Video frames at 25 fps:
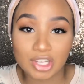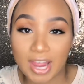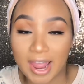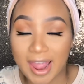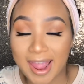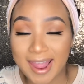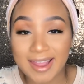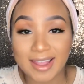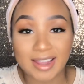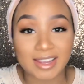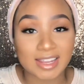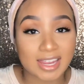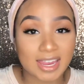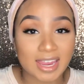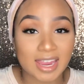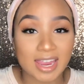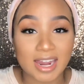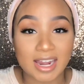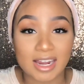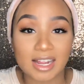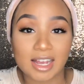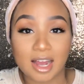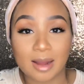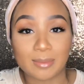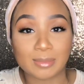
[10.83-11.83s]
J
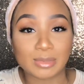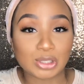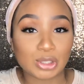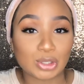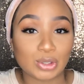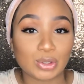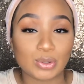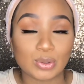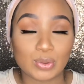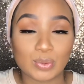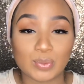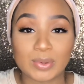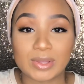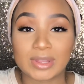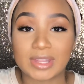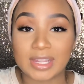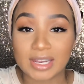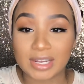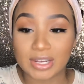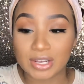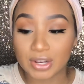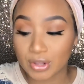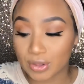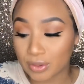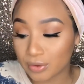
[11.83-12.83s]
again, coming to you with
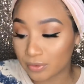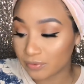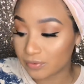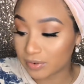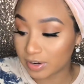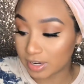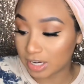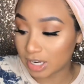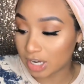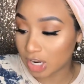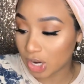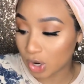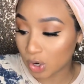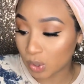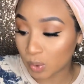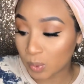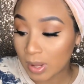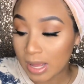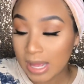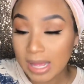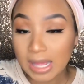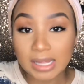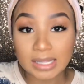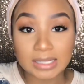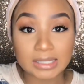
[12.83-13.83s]
another video.